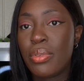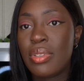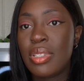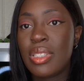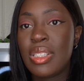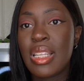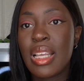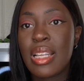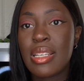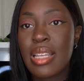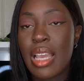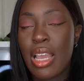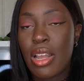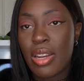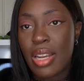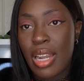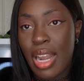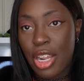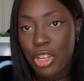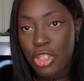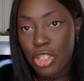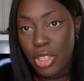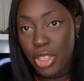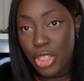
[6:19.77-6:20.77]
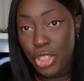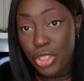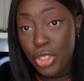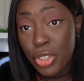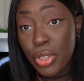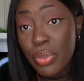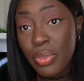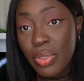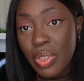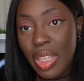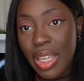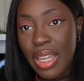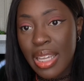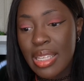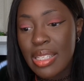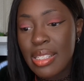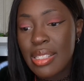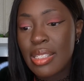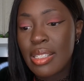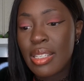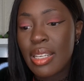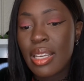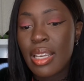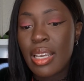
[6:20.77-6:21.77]
sit down and actually shoot
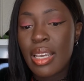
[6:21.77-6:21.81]
this